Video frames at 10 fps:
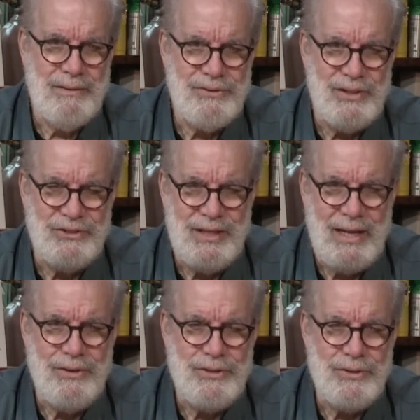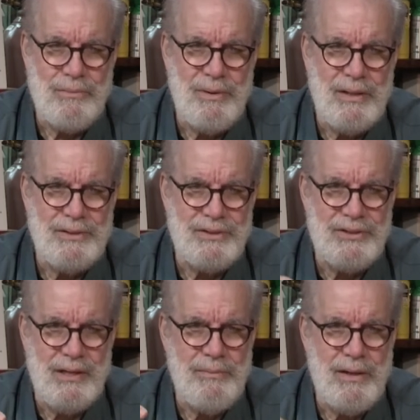just a standard shirt button, is a
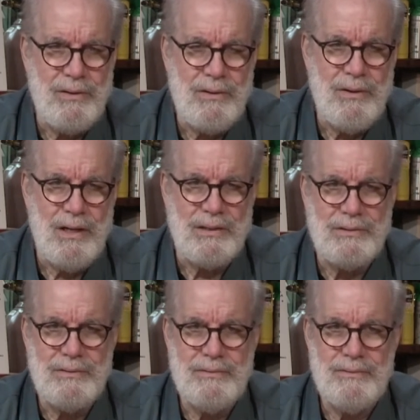centimeter across.